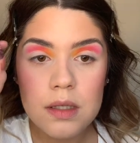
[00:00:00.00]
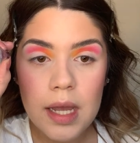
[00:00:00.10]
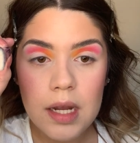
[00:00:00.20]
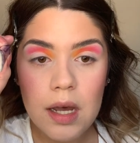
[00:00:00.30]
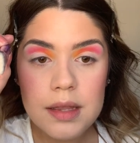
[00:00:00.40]

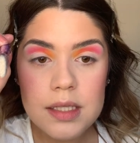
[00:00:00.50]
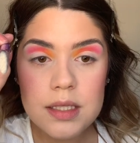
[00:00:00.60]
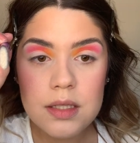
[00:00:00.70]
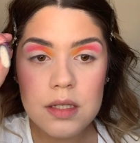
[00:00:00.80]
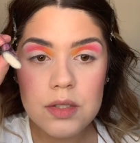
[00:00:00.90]
I got
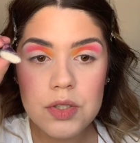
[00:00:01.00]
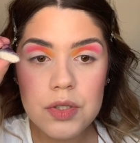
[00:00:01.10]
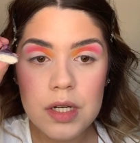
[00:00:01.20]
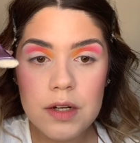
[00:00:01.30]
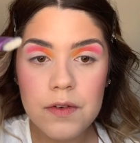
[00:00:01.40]
this
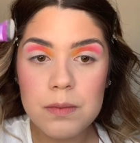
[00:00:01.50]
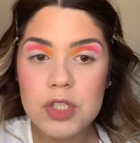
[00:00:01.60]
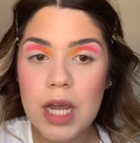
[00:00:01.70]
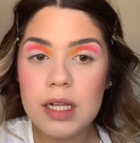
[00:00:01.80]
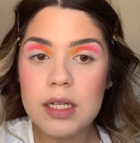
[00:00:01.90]
trick from
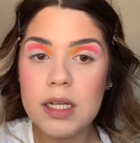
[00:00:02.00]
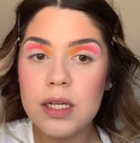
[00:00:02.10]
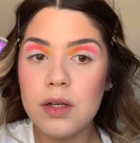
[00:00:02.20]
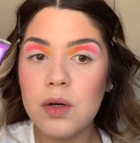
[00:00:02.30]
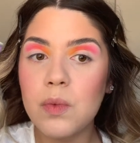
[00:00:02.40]
Jaclyn
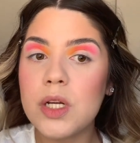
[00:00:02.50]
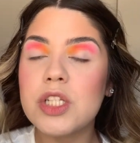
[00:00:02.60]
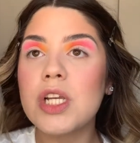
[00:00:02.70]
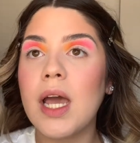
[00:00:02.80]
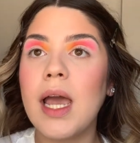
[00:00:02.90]
Hill,
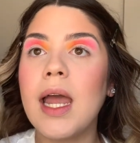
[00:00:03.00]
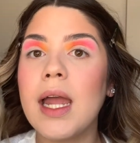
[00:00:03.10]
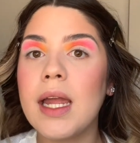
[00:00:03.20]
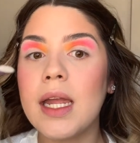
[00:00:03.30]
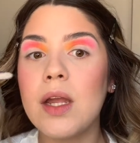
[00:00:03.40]
which
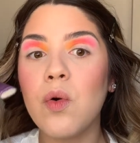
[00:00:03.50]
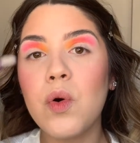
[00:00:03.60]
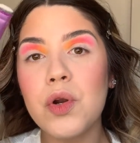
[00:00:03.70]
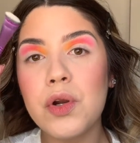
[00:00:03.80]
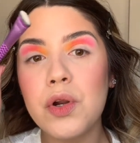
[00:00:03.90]
I
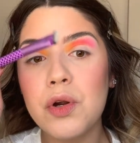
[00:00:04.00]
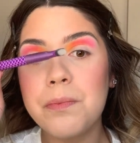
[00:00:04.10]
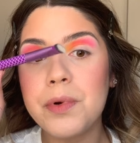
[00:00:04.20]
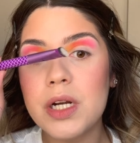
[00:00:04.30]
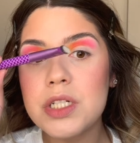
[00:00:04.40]
ordered her
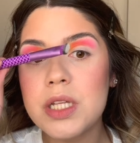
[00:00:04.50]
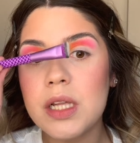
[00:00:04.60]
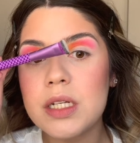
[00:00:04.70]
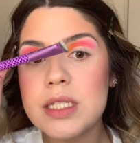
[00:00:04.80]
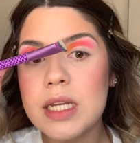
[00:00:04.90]
brush that
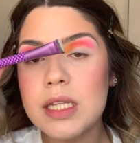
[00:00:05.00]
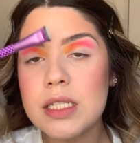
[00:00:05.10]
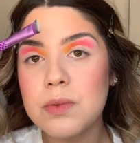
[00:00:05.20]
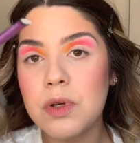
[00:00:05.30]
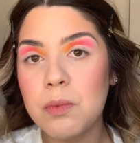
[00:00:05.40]
looks like
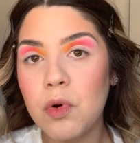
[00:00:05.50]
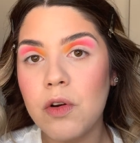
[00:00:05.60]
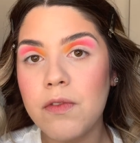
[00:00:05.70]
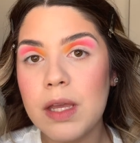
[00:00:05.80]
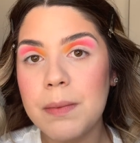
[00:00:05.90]
this with
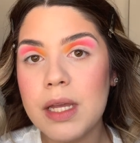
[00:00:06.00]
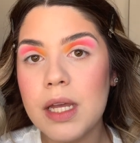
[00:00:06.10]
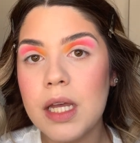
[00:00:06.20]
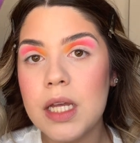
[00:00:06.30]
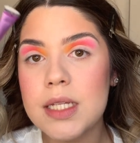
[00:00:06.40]
Morphe
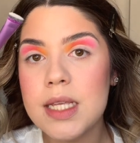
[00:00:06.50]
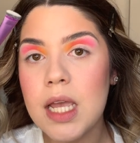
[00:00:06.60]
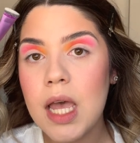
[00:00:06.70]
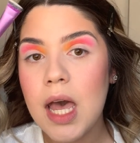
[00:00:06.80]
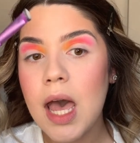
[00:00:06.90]
because
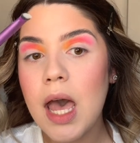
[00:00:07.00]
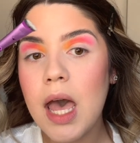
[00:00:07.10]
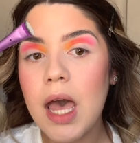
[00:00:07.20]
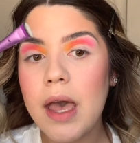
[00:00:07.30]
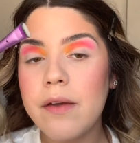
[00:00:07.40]

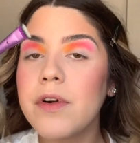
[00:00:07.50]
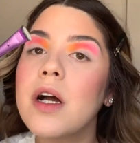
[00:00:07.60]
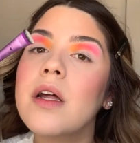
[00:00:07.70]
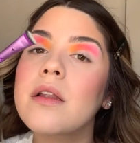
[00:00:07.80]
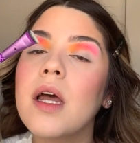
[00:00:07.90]
I
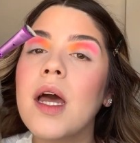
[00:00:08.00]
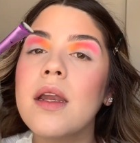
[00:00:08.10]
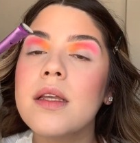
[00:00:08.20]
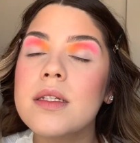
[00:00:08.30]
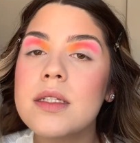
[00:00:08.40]
forgot I
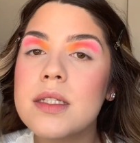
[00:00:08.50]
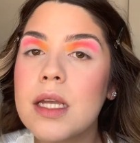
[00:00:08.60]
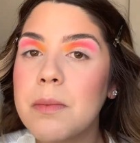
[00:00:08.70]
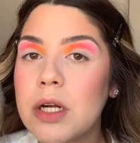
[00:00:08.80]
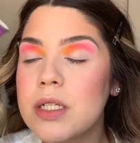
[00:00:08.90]
had this. It was
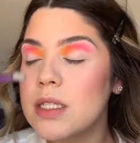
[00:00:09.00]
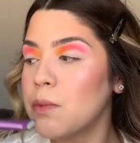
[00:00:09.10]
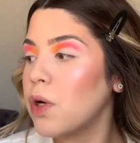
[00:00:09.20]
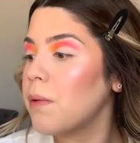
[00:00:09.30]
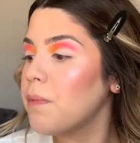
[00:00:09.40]
like buried
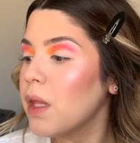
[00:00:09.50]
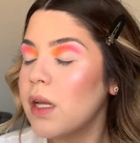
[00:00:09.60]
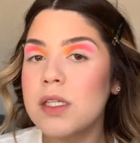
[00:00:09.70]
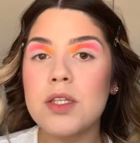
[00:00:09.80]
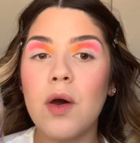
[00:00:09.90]
somewhere.
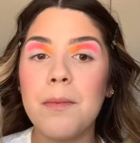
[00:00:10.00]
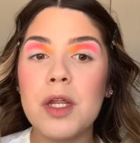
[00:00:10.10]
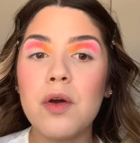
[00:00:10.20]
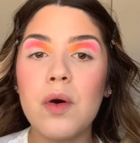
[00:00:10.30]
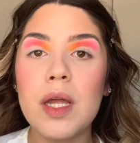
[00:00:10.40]
So I'm
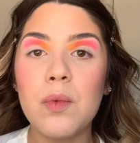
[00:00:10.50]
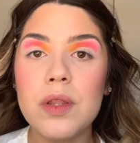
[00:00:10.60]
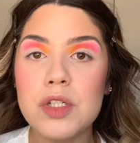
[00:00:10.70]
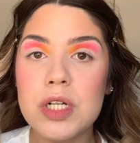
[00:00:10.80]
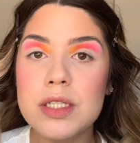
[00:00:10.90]
gonna go in
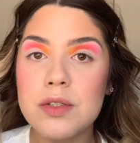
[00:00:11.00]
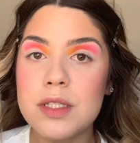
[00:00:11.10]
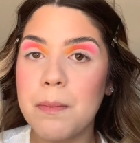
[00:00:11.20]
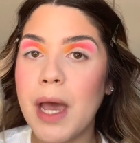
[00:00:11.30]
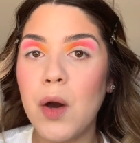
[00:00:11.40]
with a
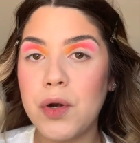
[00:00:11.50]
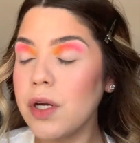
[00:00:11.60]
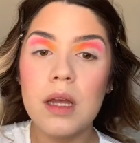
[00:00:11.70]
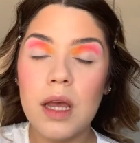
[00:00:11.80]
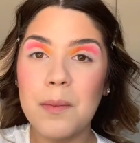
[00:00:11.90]
translucent
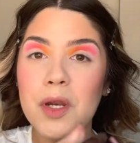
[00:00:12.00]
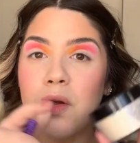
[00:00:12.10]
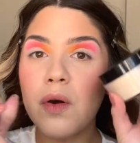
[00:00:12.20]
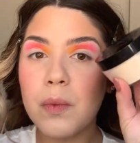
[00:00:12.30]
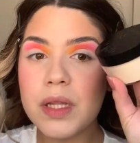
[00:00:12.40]
powder. I'm gonna
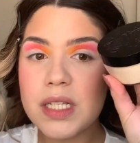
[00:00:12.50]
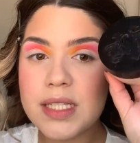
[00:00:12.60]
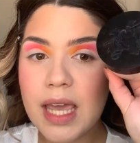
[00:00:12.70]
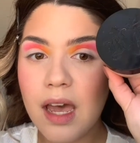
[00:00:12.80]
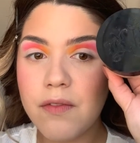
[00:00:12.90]
go in with this
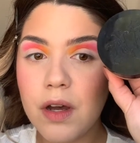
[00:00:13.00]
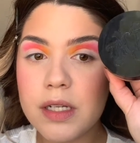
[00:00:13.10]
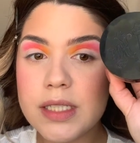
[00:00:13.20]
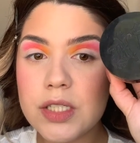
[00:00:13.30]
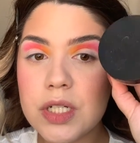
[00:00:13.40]
Kat
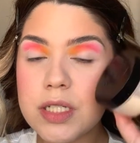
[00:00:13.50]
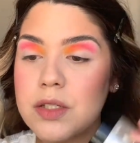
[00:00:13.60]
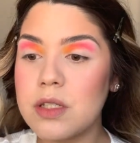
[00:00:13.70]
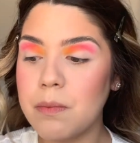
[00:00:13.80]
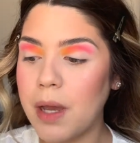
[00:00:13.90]
Von D
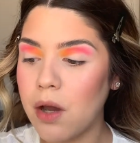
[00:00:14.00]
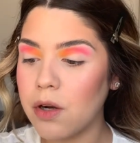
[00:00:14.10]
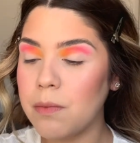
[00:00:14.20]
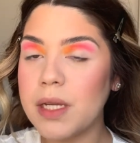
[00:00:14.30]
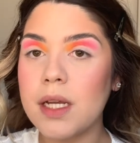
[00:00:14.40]
translucent
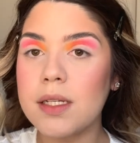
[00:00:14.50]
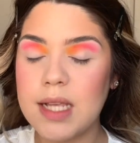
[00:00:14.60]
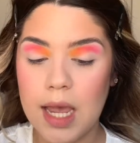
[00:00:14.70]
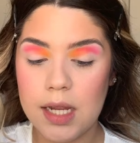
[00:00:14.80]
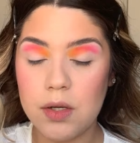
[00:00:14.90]
powder because
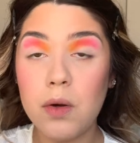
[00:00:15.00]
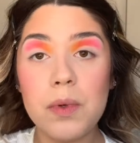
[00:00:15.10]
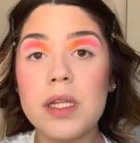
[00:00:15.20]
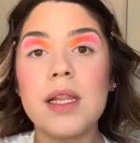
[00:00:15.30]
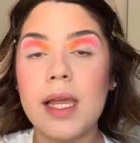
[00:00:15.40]
I don't
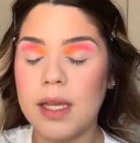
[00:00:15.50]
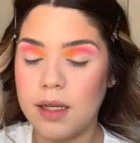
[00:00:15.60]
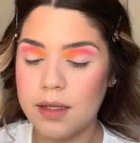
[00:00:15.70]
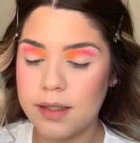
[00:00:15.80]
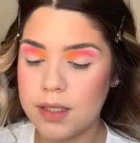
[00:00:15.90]
really like
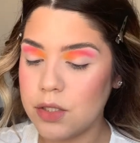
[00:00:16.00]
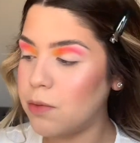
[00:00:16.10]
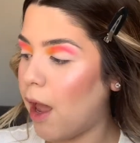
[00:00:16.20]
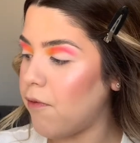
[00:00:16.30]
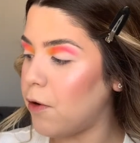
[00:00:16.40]
it. It's too
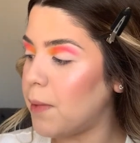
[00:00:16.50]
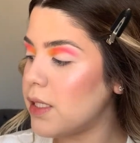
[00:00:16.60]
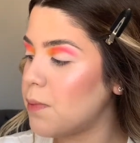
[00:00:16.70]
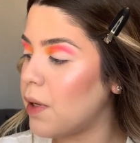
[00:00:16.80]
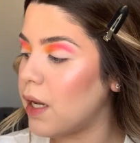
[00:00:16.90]
matte for me,
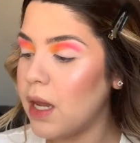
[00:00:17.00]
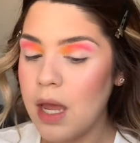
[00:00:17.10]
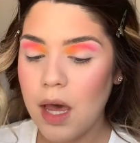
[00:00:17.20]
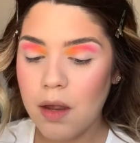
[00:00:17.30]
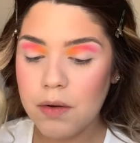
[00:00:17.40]
but
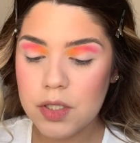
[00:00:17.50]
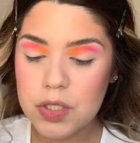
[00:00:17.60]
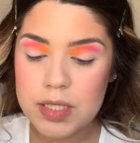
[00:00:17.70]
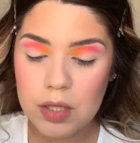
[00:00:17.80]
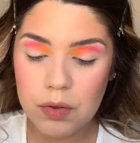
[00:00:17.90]
I don't wanna
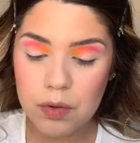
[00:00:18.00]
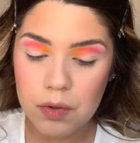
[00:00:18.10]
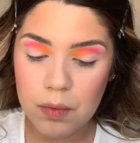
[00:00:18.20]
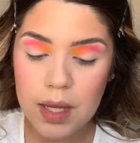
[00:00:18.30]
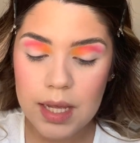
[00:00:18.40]
just like throw it
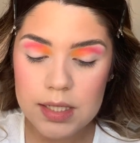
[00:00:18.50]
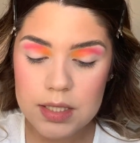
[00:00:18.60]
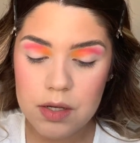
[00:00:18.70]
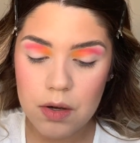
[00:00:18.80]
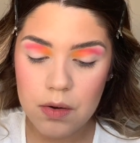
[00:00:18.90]
away.
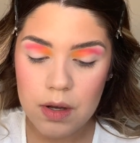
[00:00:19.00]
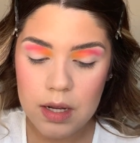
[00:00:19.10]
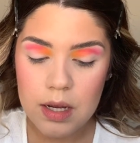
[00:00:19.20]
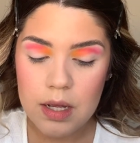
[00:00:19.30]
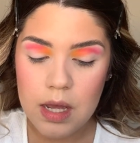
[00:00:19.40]
So
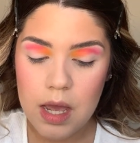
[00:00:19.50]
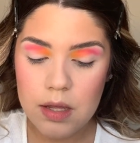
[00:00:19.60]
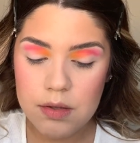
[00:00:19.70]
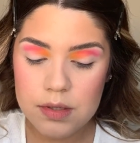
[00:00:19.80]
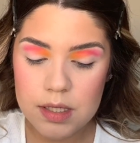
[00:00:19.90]
I
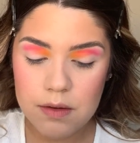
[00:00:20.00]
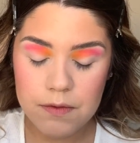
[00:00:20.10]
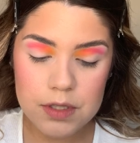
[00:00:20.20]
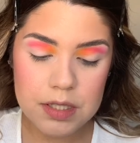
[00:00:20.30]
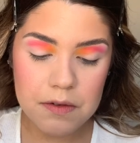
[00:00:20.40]
use it
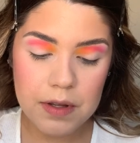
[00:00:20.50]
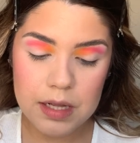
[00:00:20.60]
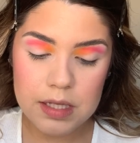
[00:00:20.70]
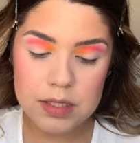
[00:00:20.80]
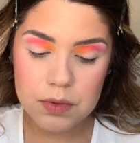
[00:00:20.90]
for stuff
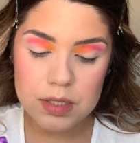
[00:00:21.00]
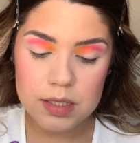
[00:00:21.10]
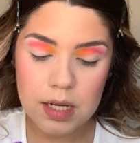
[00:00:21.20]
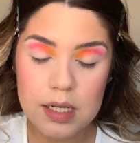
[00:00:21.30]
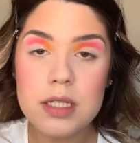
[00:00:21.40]
like this where it's
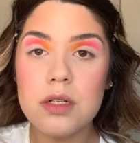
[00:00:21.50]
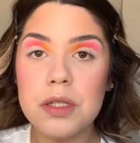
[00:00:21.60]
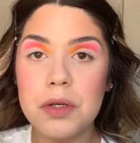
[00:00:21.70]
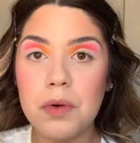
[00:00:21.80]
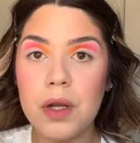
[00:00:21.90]
not
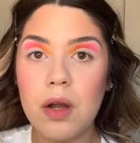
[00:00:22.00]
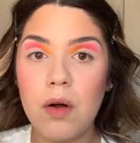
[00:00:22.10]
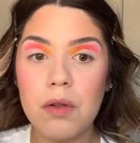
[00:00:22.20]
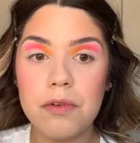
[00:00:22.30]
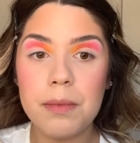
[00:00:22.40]
necessarily going
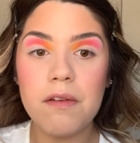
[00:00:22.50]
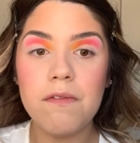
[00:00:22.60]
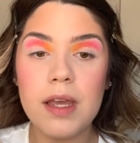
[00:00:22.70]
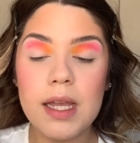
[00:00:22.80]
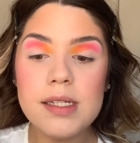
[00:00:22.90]
all over my
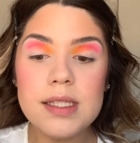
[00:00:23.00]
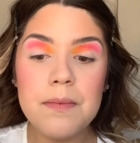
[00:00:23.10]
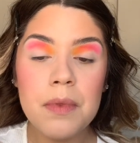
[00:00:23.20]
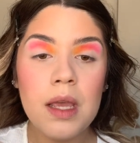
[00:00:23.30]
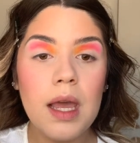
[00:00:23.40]
face.
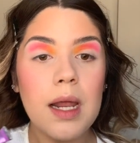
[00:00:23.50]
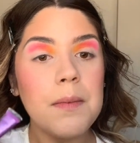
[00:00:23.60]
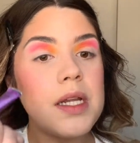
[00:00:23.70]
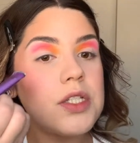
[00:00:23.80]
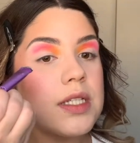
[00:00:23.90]
And I'm
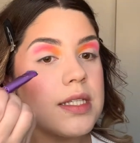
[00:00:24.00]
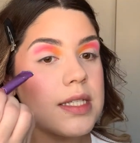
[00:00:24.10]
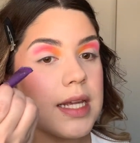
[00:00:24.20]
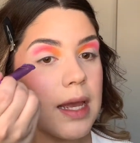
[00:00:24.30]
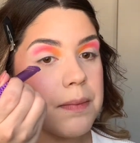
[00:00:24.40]
gonna just
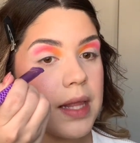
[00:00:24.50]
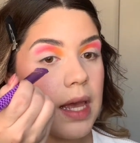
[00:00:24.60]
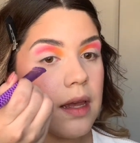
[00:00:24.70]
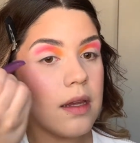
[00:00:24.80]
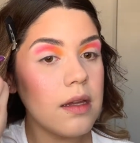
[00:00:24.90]
stamp
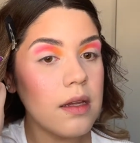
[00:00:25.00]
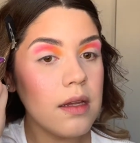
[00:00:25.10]
that